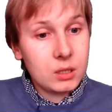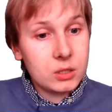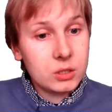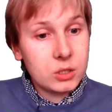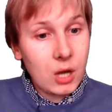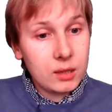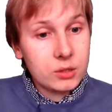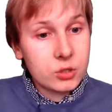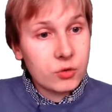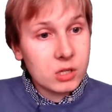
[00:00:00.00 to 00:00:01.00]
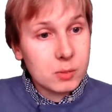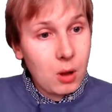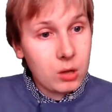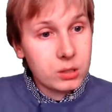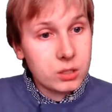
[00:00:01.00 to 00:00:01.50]
challenge to
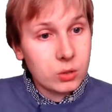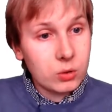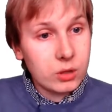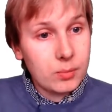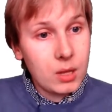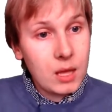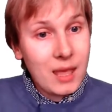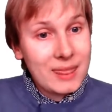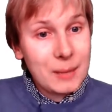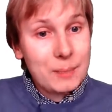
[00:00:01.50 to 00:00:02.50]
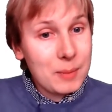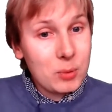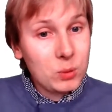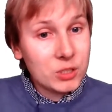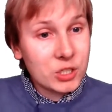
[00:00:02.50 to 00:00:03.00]
respond to them, then
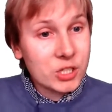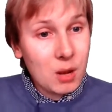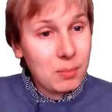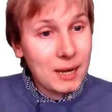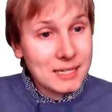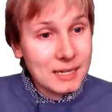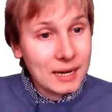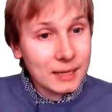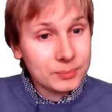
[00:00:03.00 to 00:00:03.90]
people will just stop listening.